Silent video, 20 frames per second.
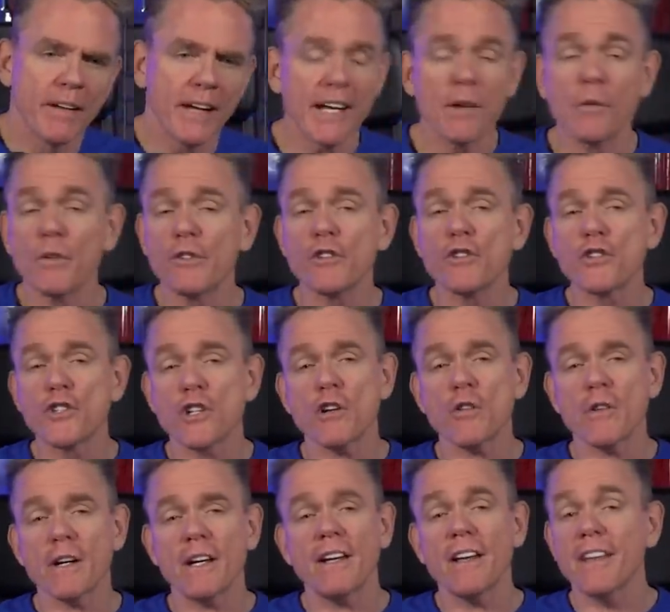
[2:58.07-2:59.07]
And it was a
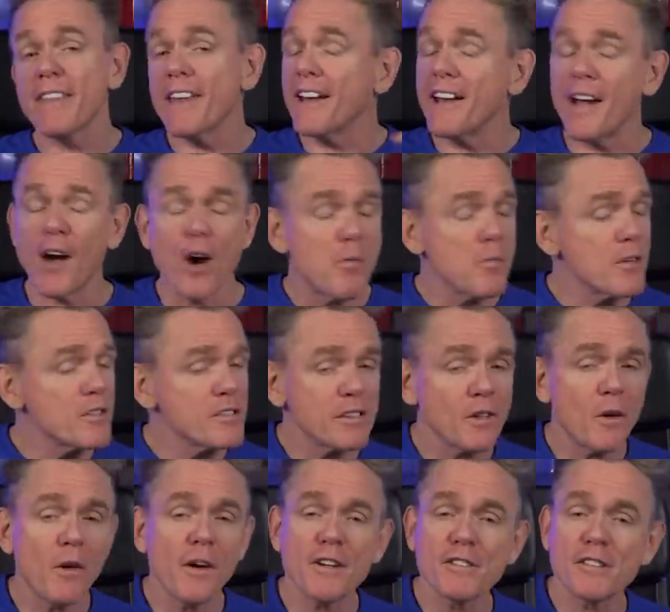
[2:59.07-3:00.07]
jury that Elmer's
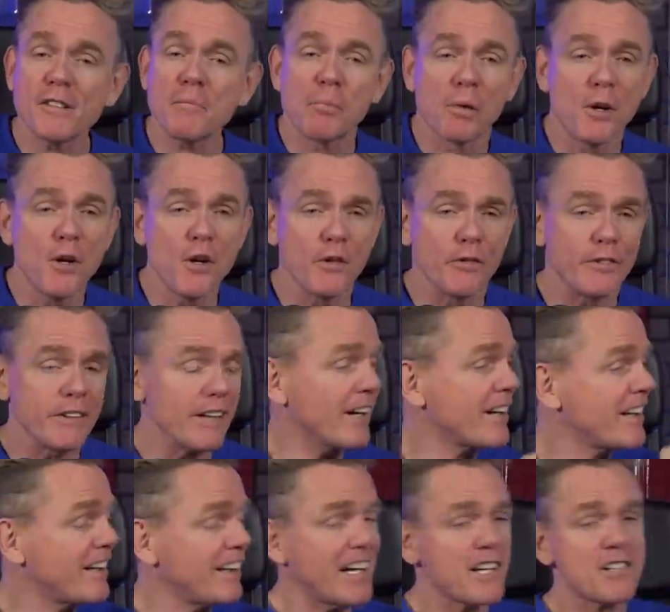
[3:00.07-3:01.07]
lawyers approved, a
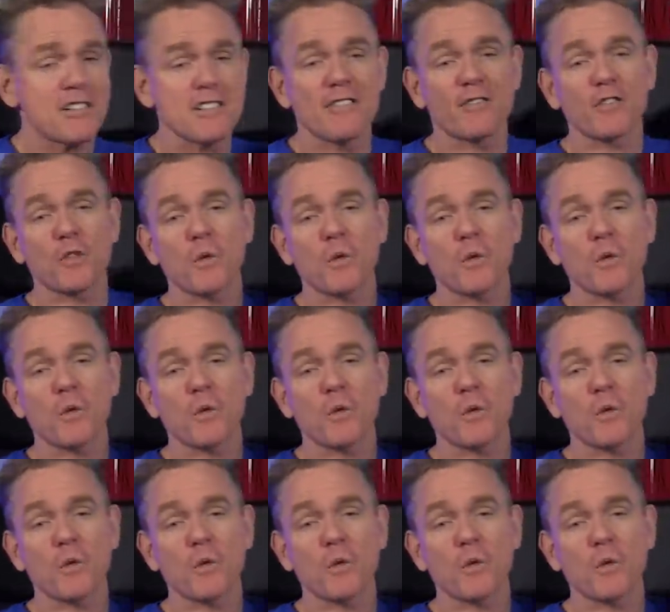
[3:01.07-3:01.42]
collection of